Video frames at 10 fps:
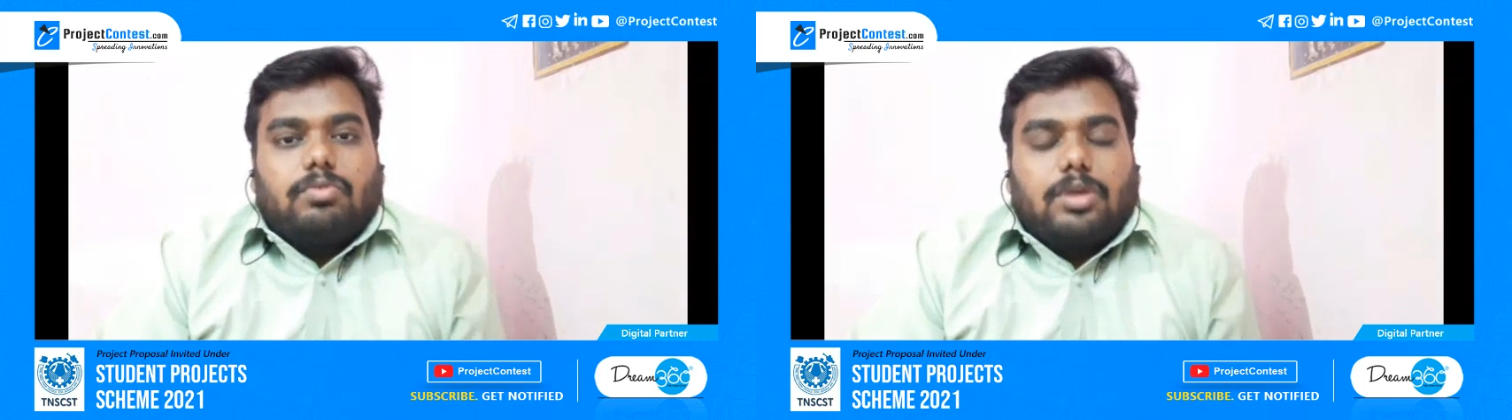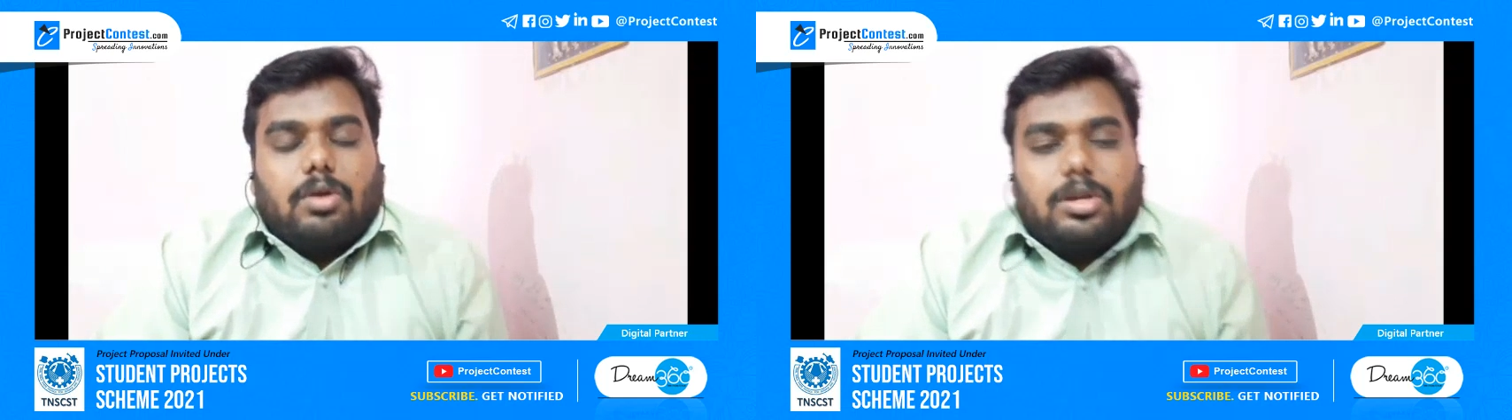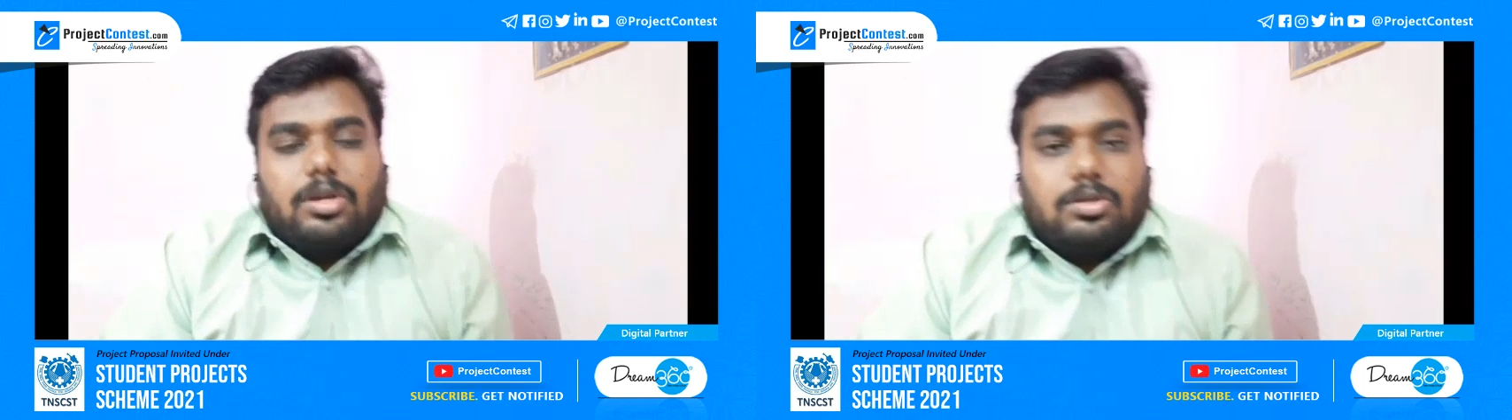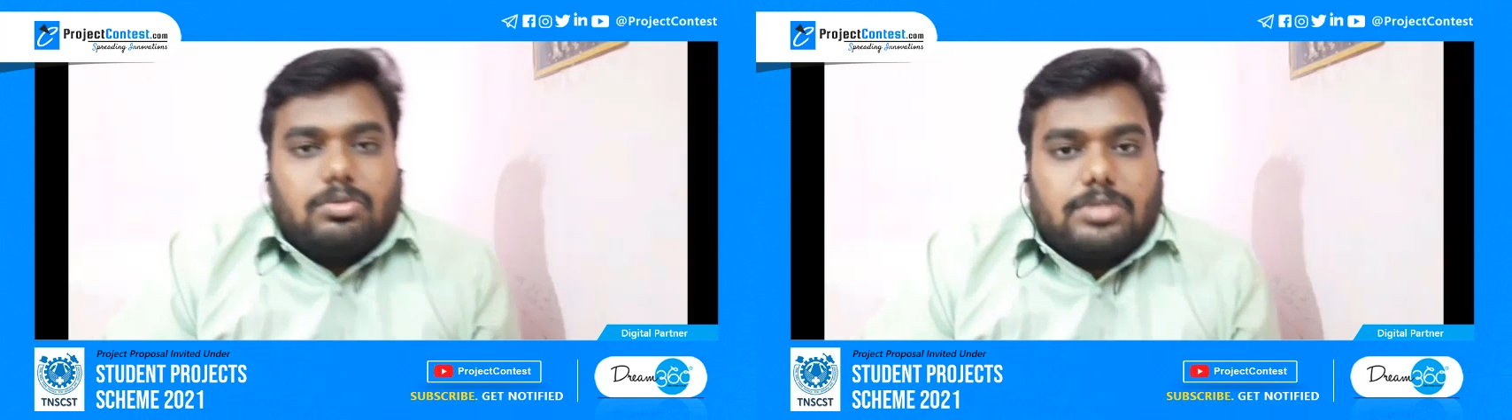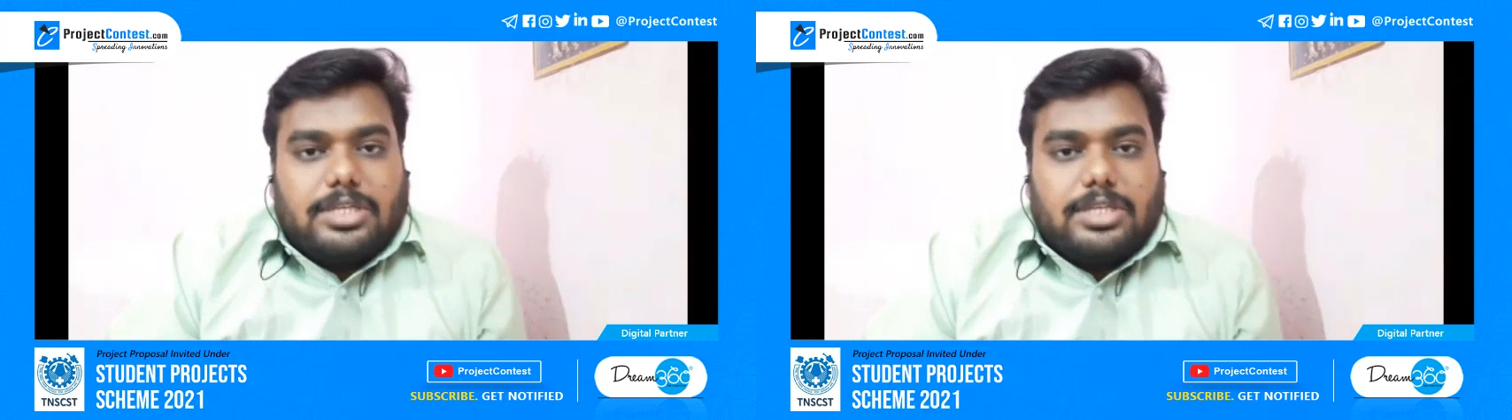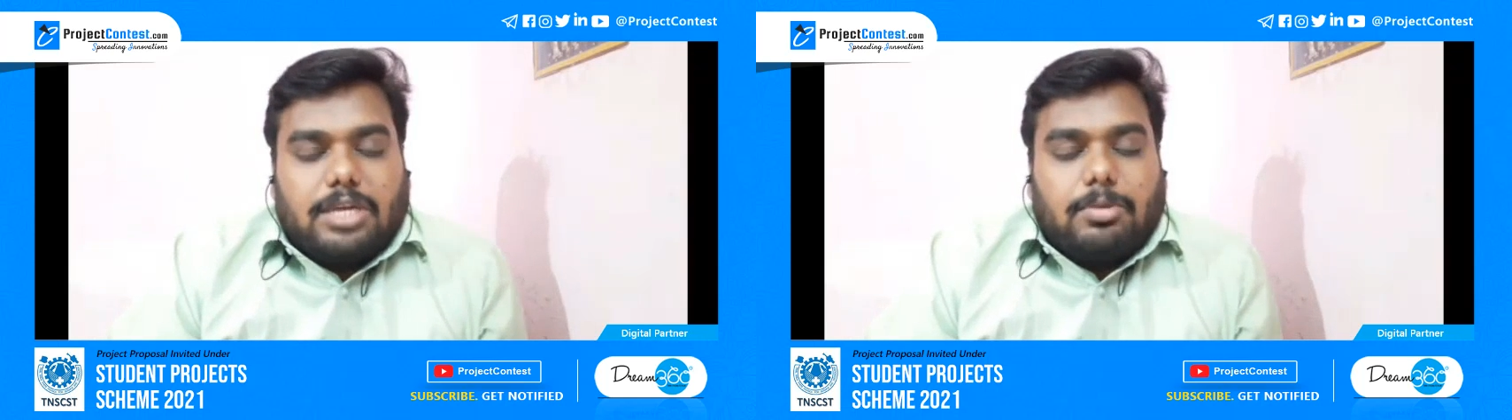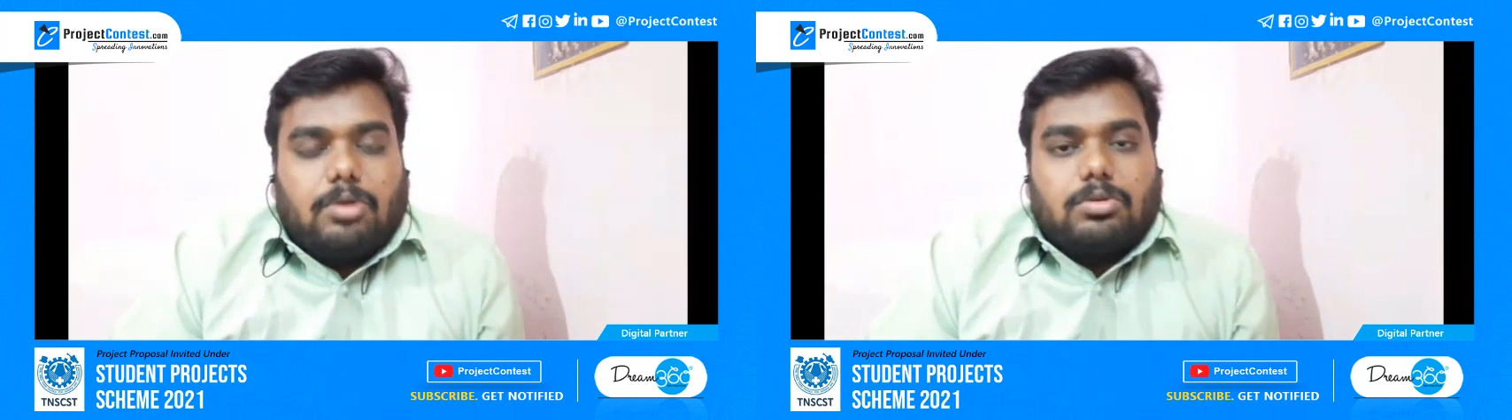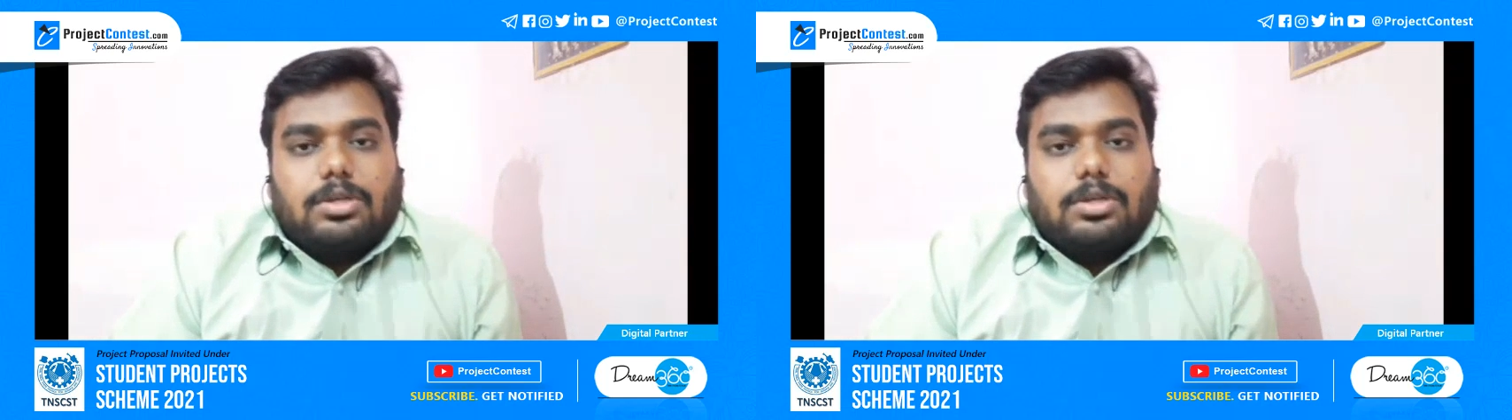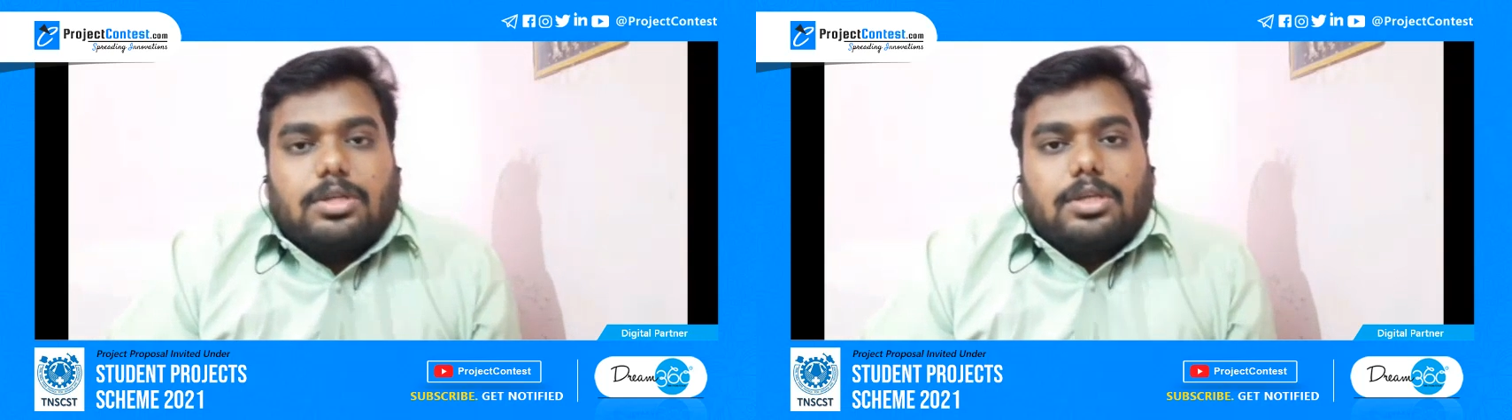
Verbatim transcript: we are going to see about